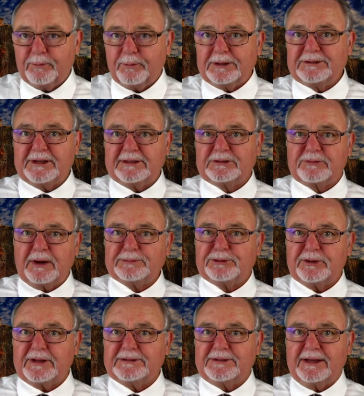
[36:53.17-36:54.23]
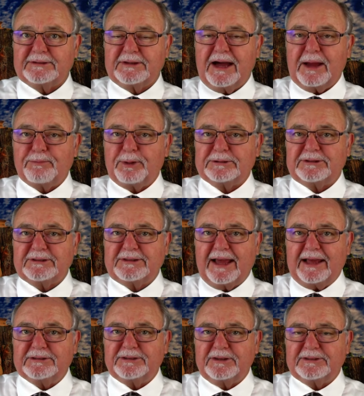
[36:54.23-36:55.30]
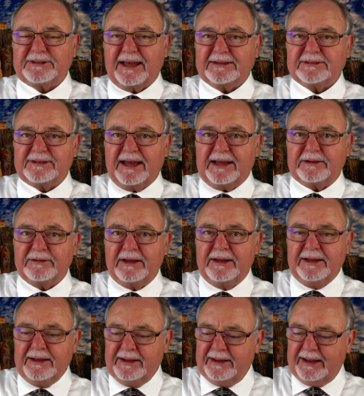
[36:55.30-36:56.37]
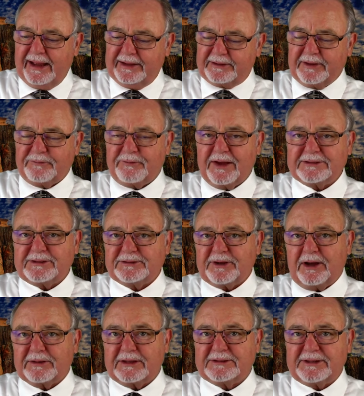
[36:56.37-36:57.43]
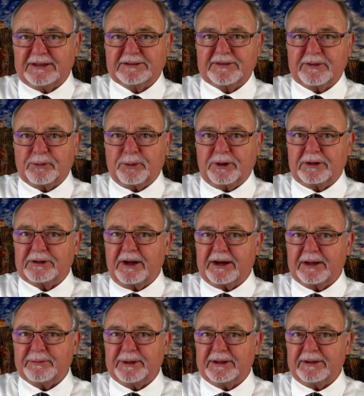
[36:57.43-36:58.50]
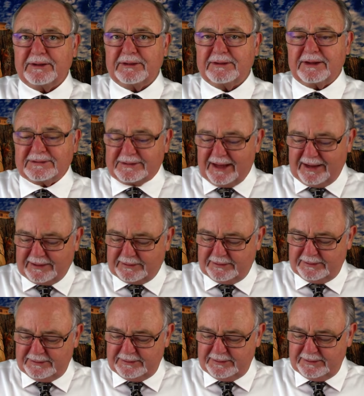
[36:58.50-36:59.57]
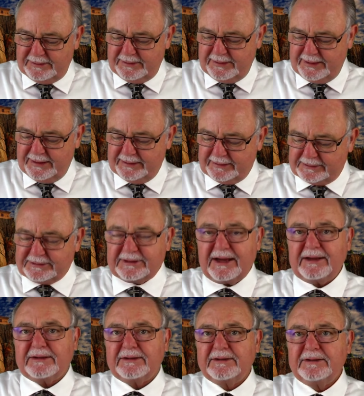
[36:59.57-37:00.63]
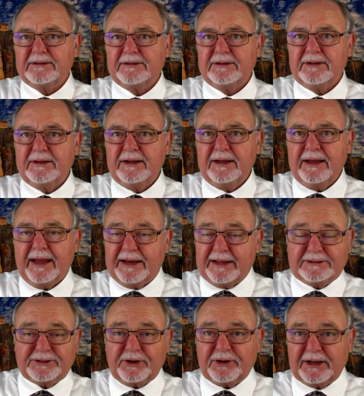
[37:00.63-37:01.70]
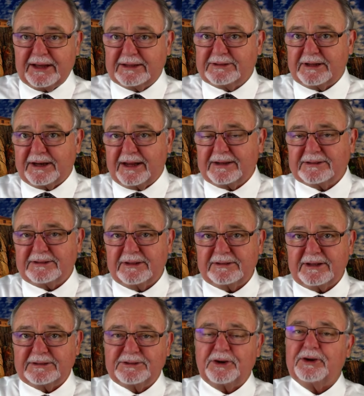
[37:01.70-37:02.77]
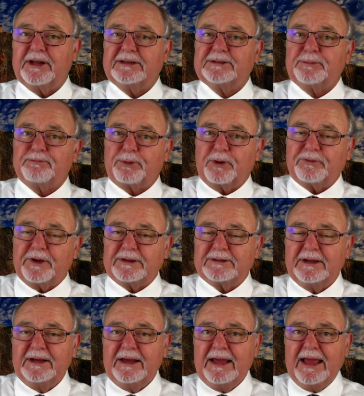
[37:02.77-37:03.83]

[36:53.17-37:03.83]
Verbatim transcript: Where's any scripture that says God puts his hands on Satan's head and confesses all the sins of the world on him? There's none. There's none. And he certainly isn't innocent. He certainly isn't perfect.